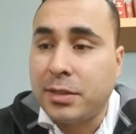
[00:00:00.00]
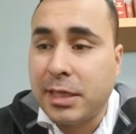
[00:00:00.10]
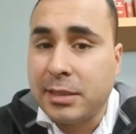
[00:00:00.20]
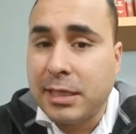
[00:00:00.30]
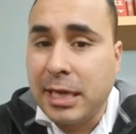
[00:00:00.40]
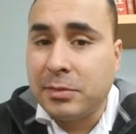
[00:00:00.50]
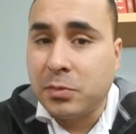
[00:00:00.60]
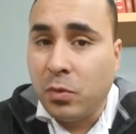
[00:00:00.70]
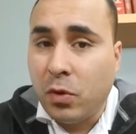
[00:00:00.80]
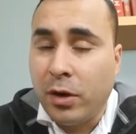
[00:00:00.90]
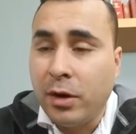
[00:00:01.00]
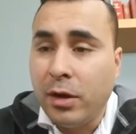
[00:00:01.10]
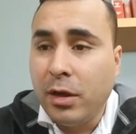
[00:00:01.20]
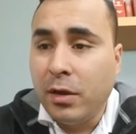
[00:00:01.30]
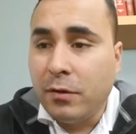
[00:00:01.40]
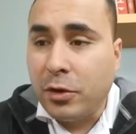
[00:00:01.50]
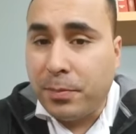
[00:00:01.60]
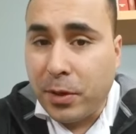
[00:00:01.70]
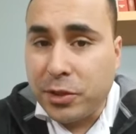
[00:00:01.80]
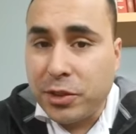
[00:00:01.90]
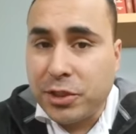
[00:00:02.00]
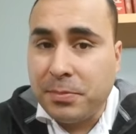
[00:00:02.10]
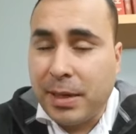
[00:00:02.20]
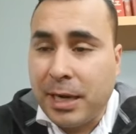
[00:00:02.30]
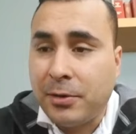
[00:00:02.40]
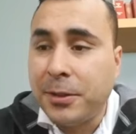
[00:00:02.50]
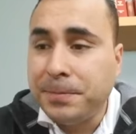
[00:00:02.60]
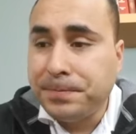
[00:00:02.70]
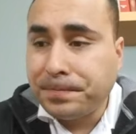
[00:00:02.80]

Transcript: 10 times more your purchasing power,